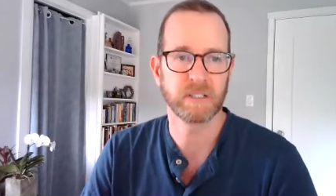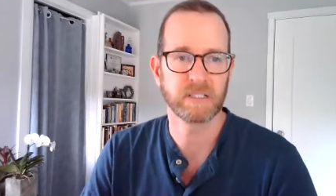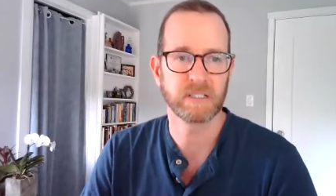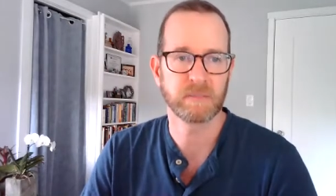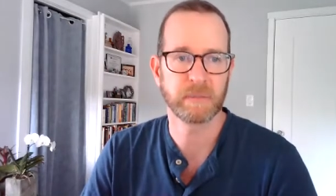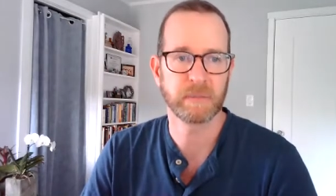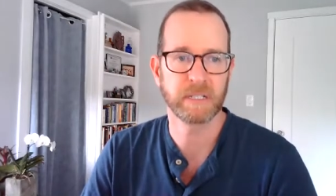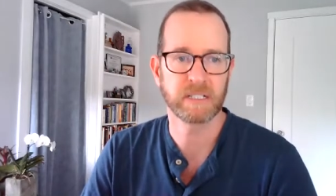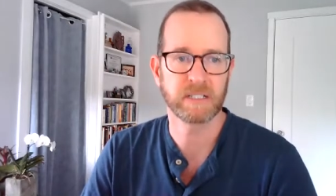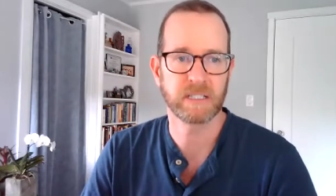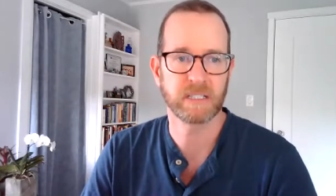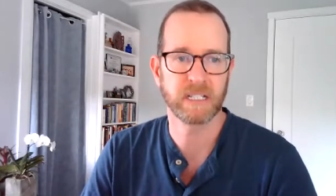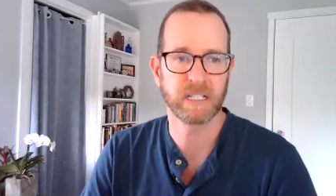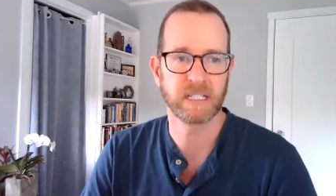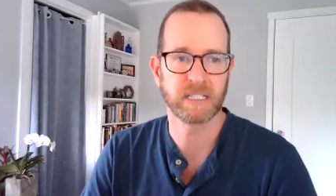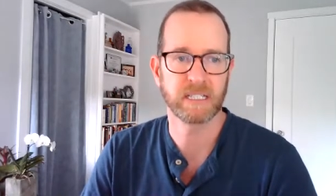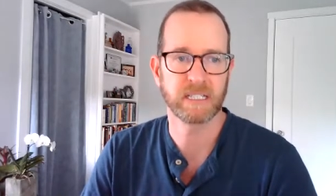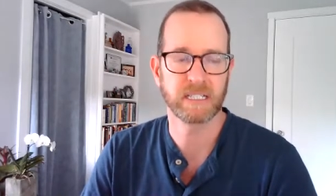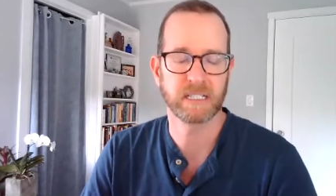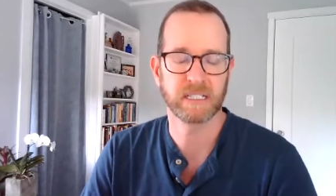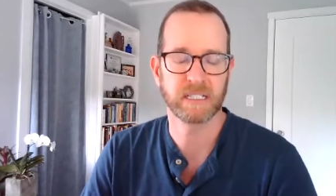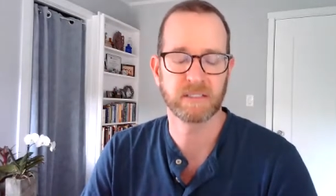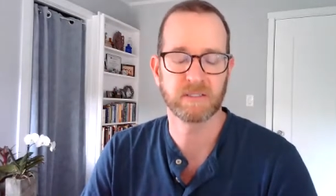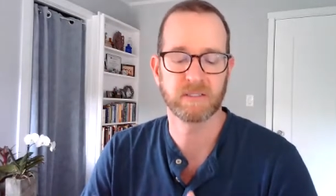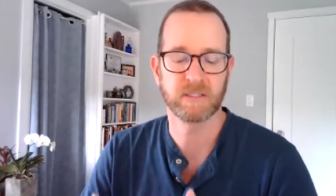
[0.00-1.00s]
especially I
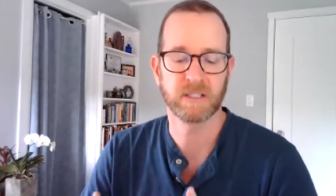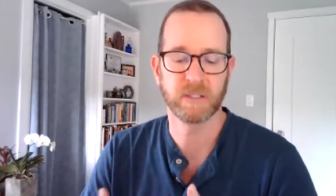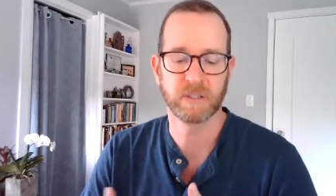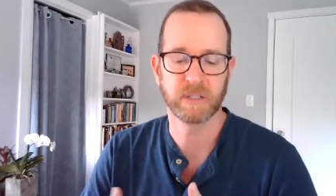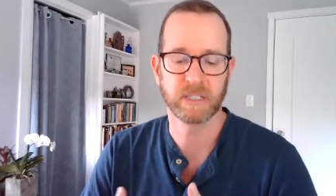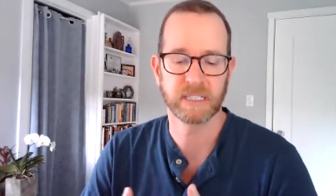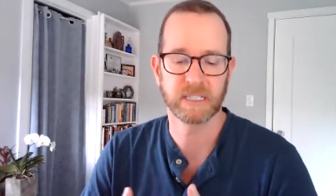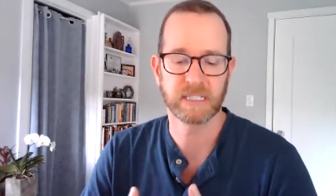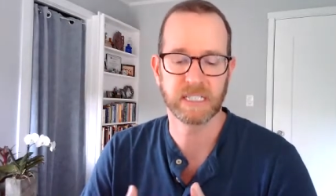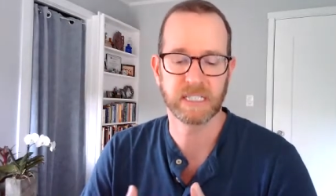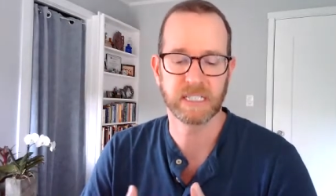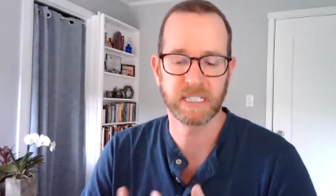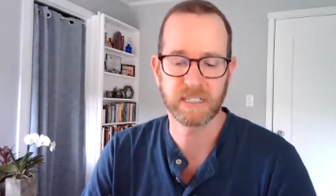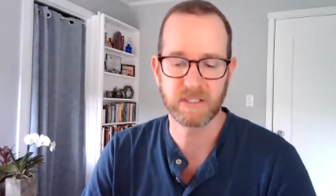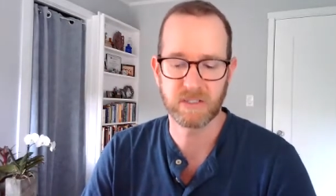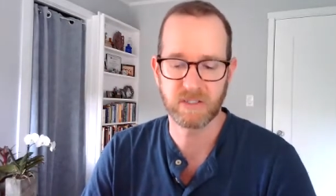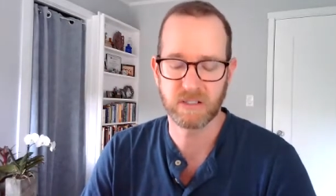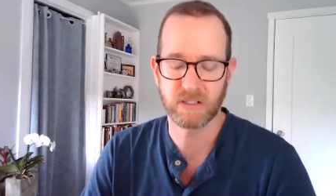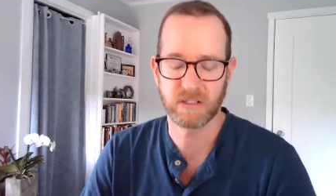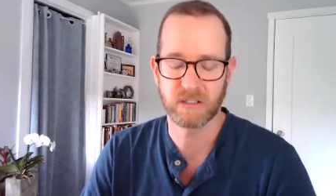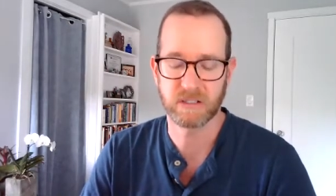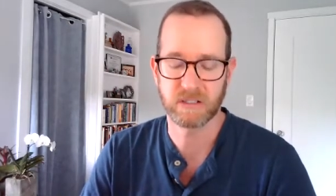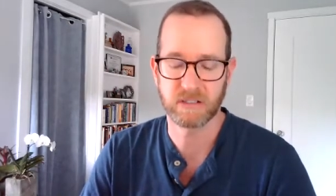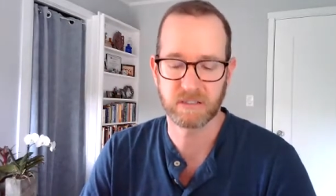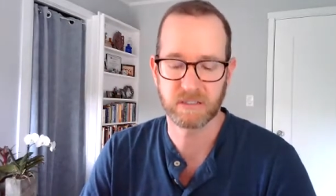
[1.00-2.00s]
think as yoga
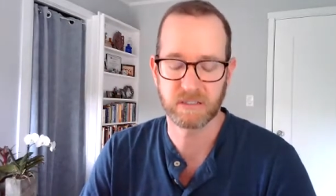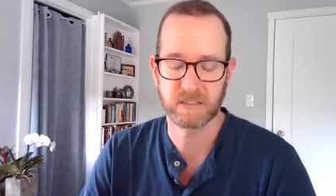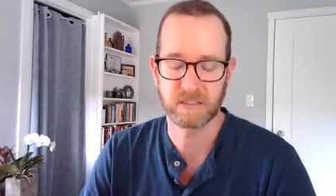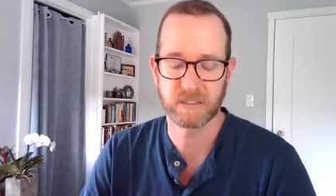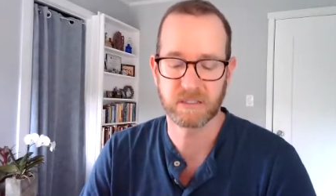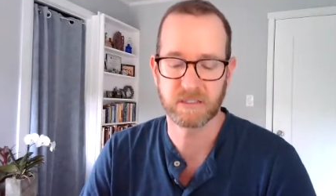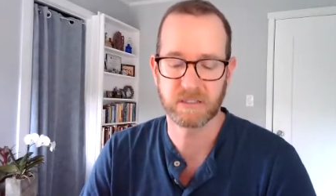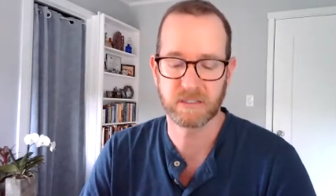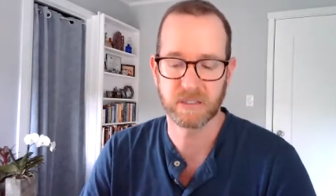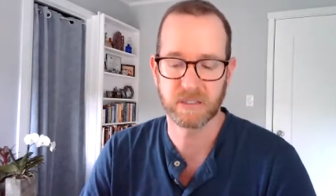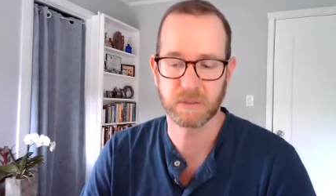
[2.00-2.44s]
teachers,